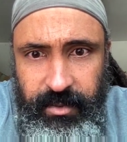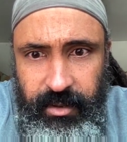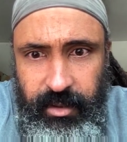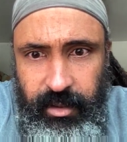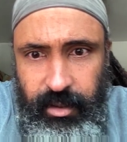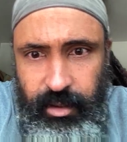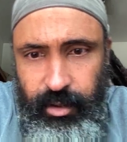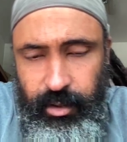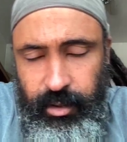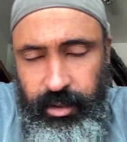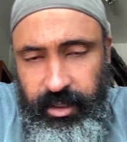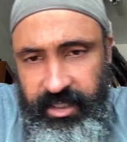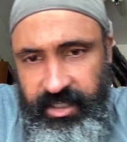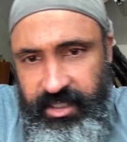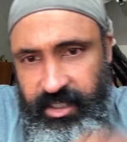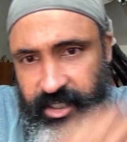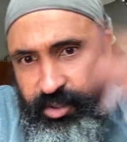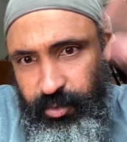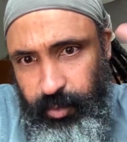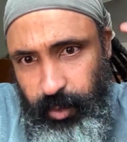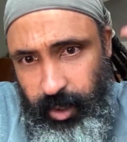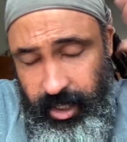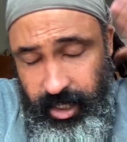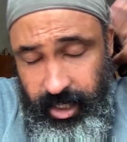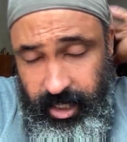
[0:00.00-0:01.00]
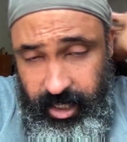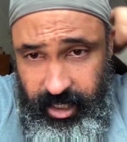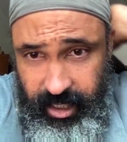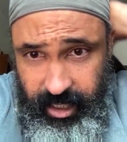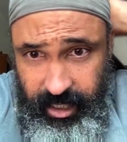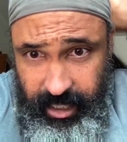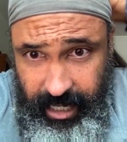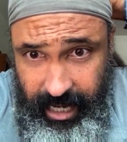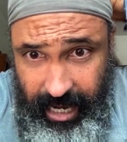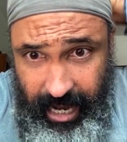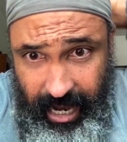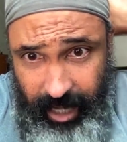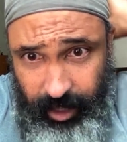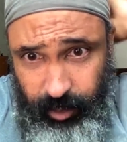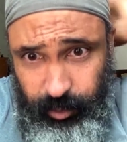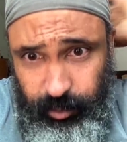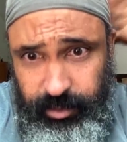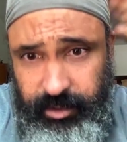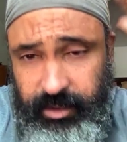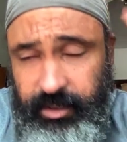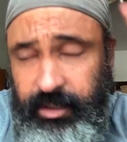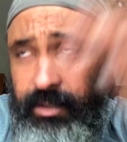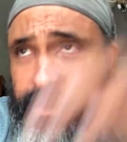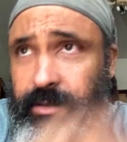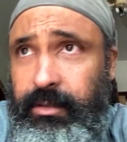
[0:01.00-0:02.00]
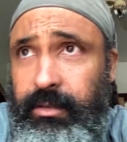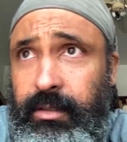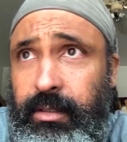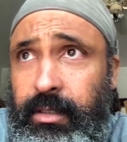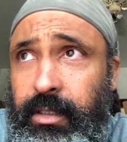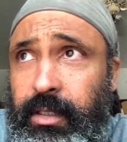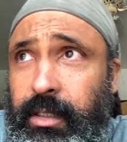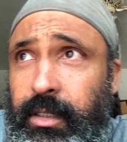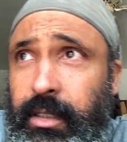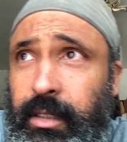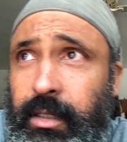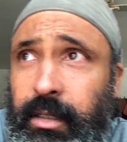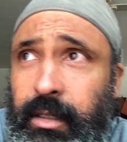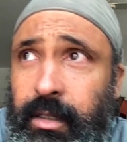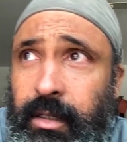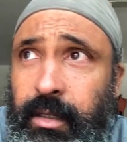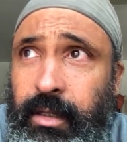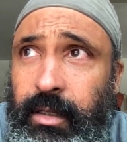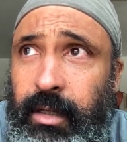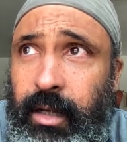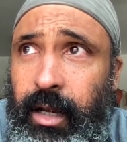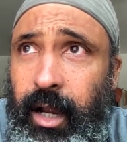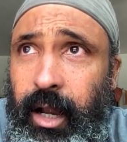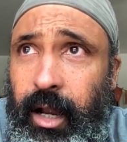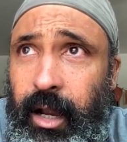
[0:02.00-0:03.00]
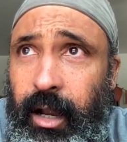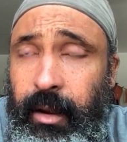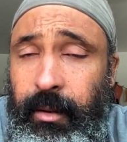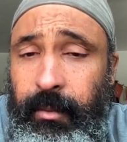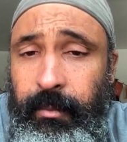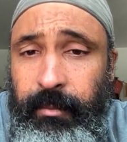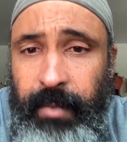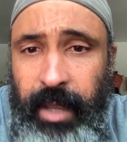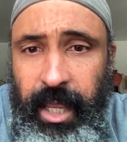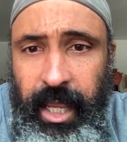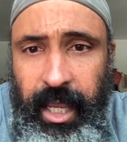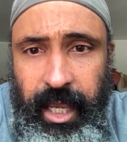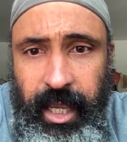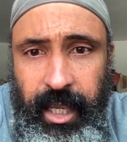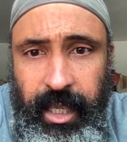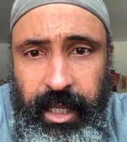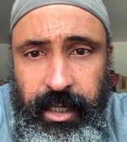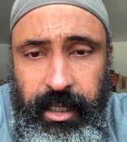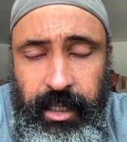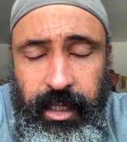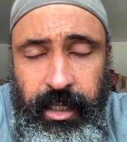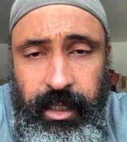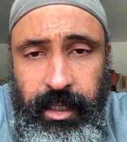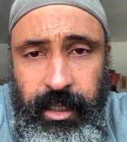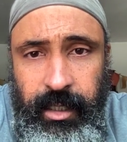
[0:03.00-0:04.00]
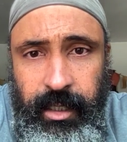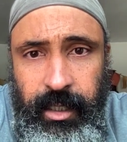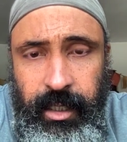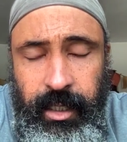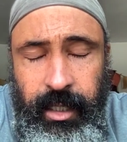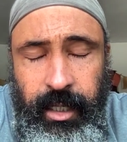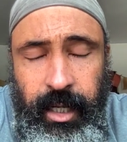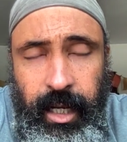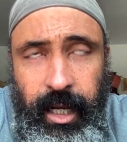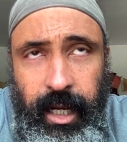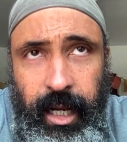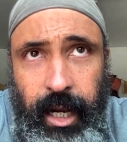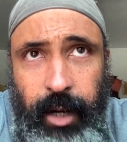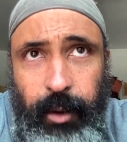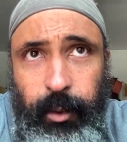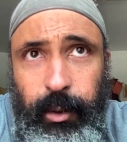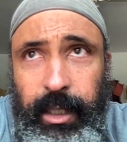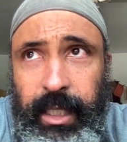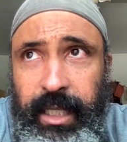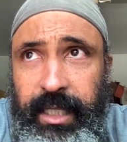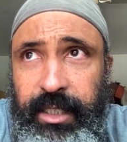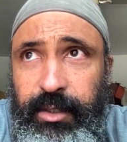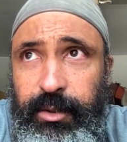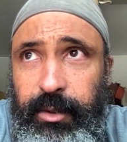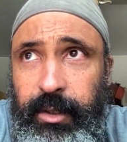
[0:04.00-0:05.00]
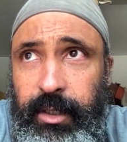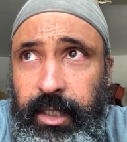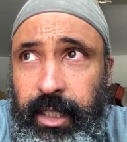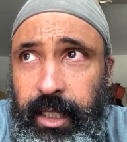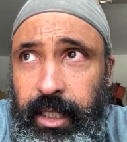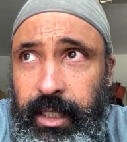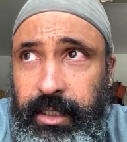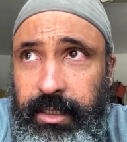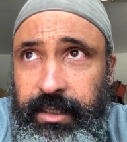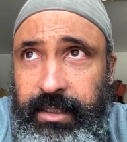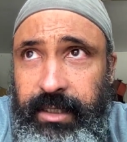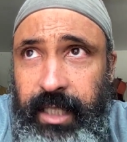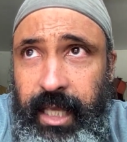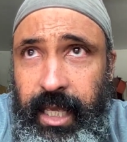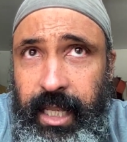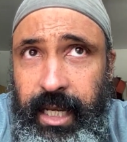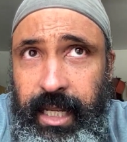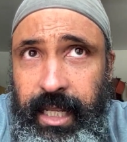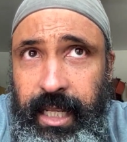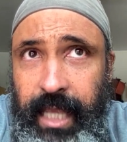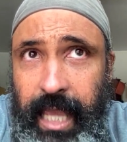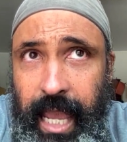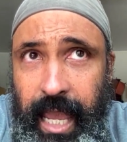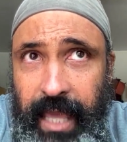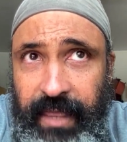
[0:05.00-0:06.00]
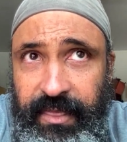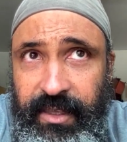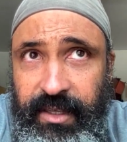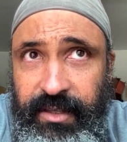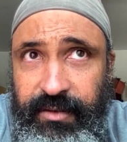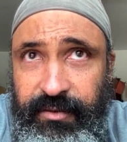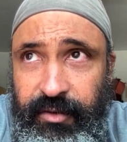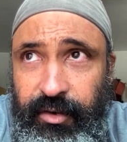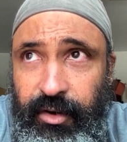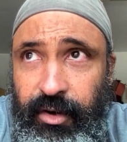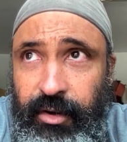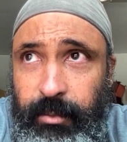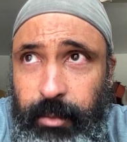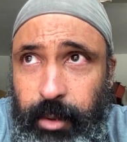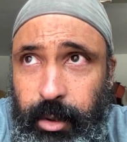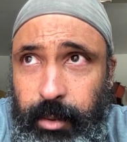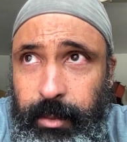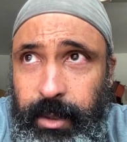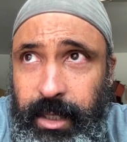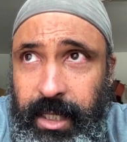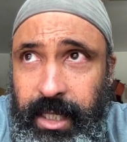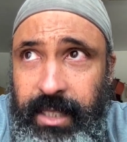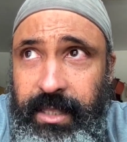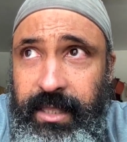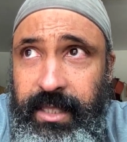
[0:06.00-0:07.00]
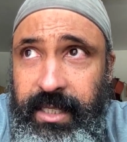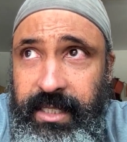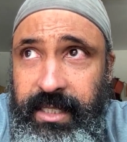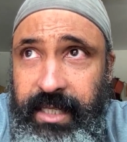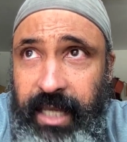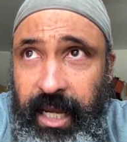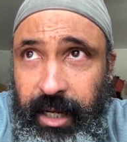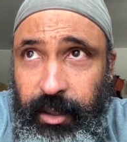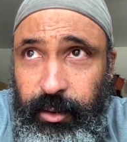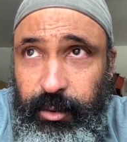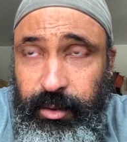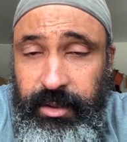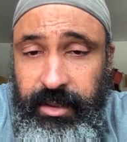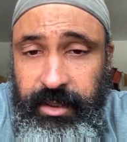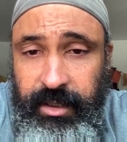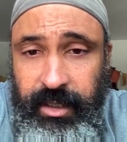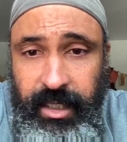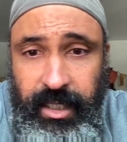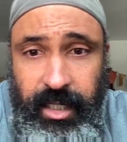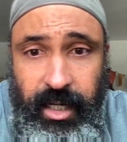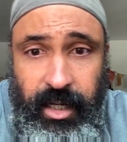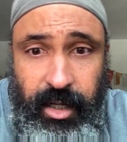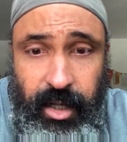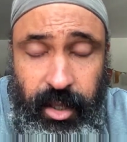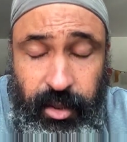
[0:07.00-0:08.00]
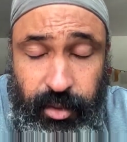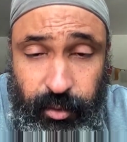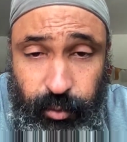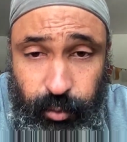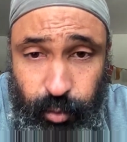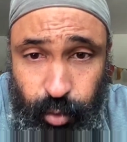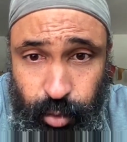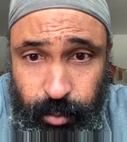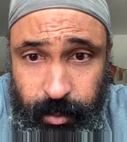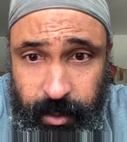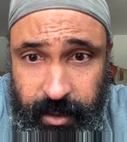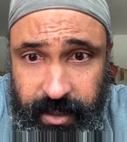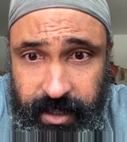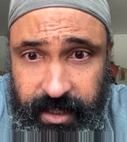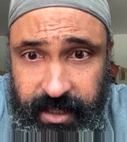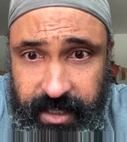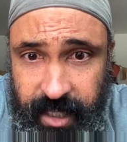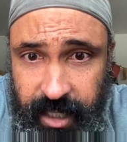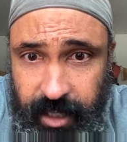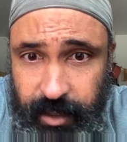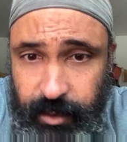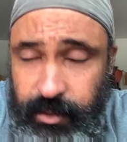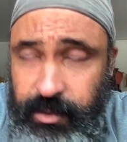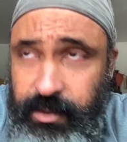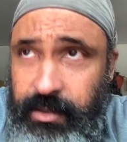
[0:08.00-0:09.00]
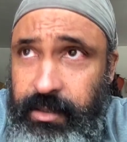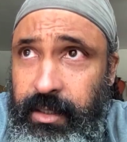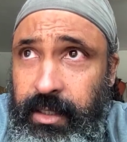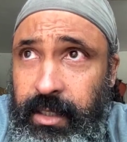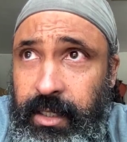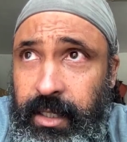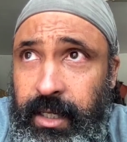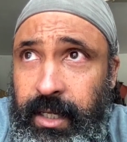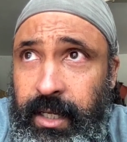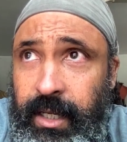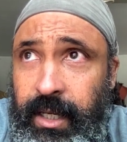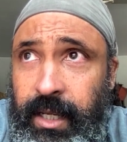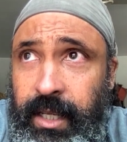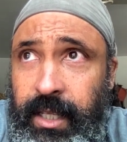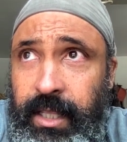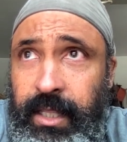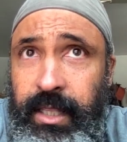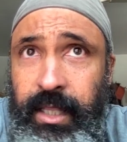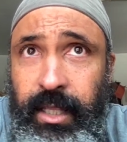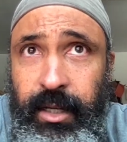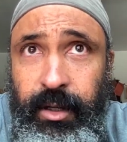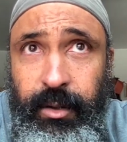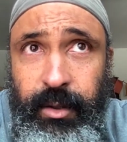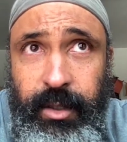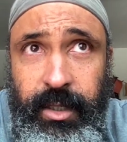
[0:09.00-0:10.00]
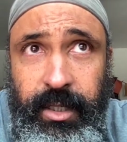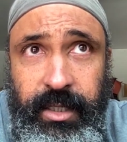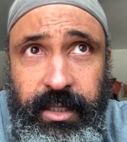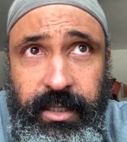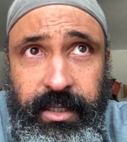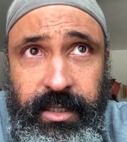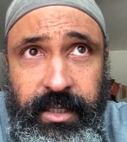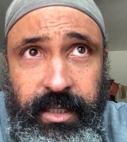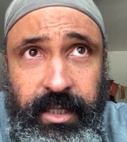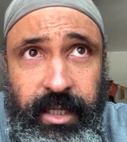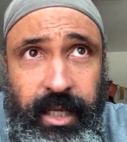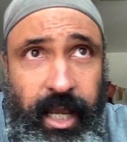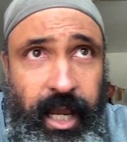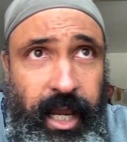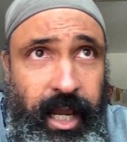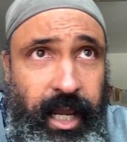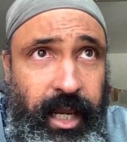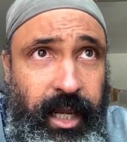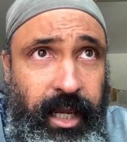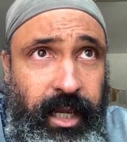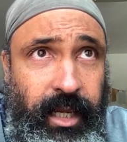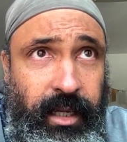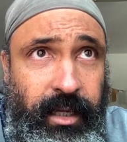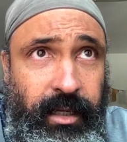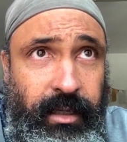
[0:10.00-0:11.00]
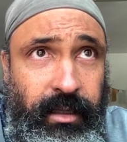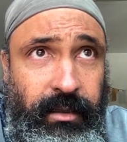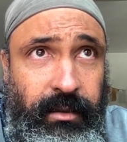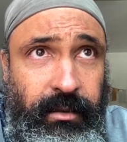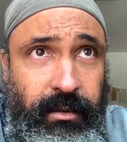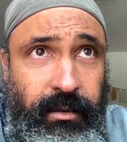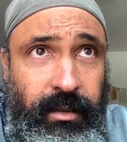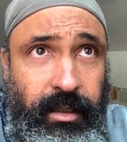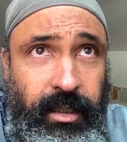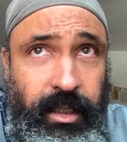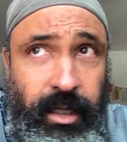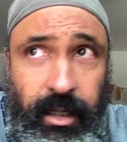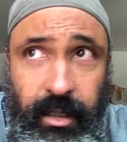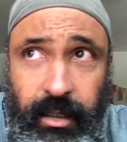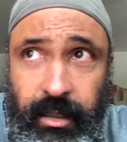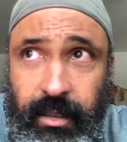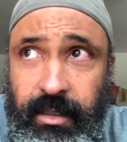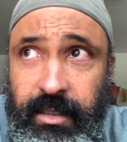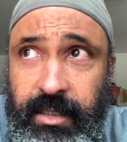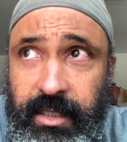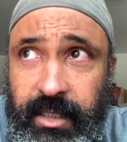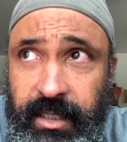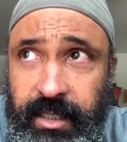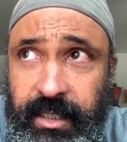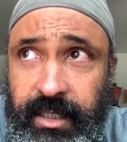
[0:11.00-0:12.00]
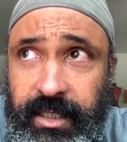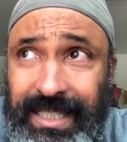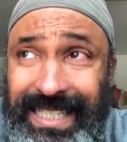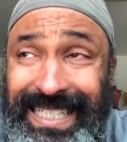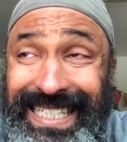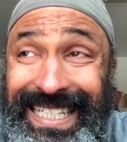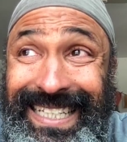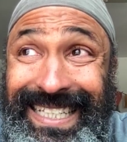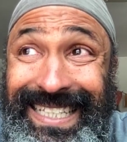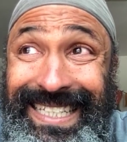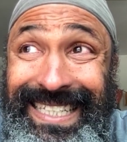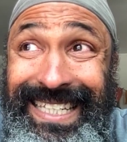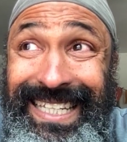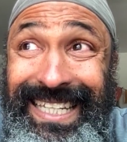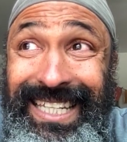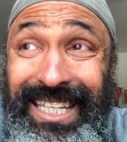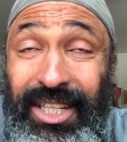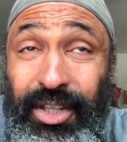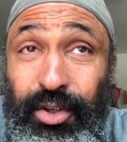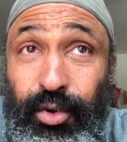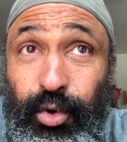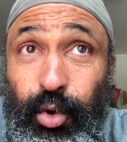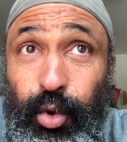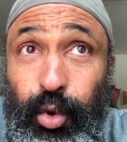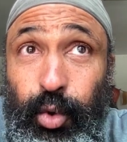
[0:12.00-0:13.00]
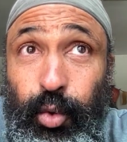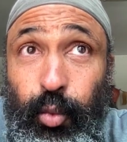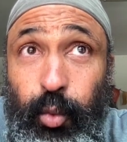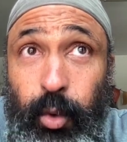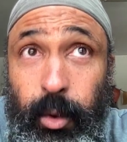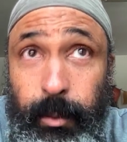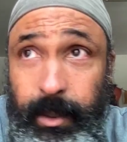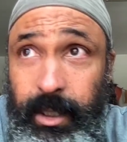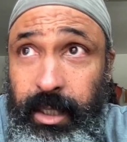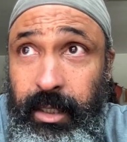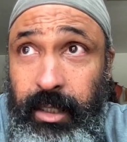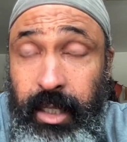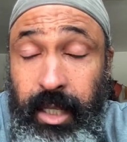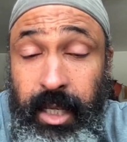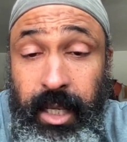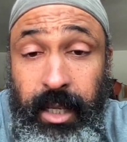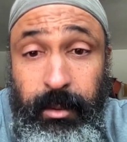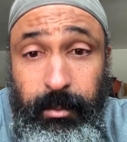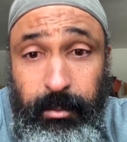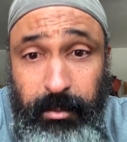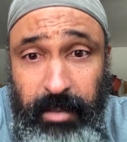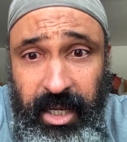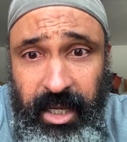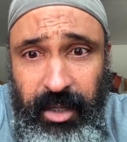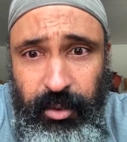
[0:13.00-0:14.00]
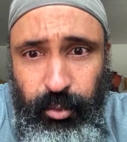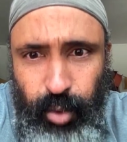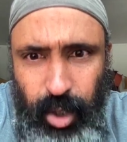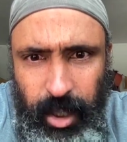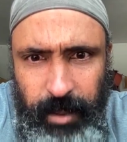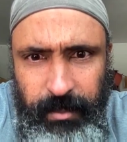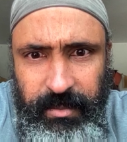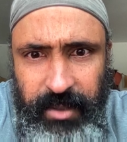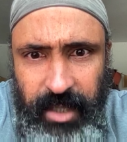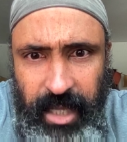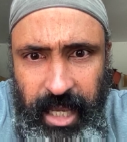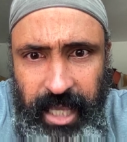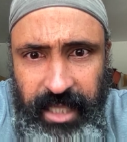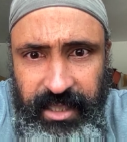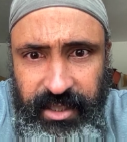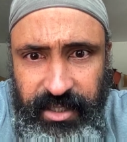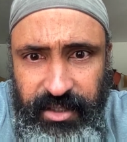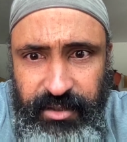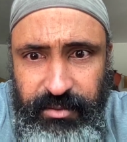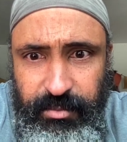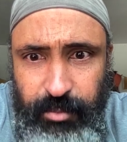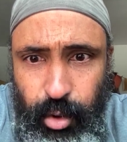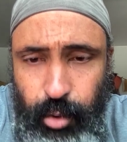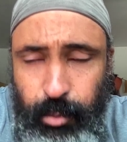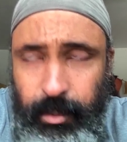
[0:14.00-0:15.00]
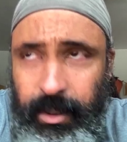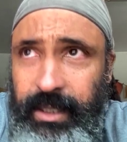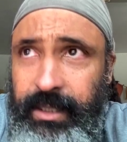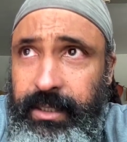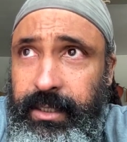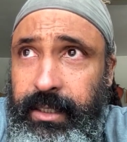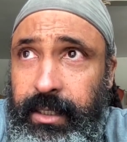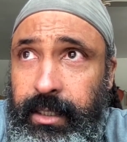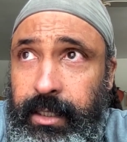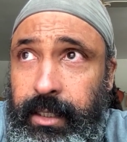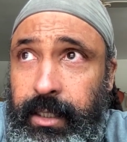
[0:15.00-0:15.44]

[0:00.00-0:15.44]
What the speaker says: currently situated in a house, and I would like to acknowledge that at this very moment in this house, in another room in this house, there is a young 16-year-old woman being raped at this moment.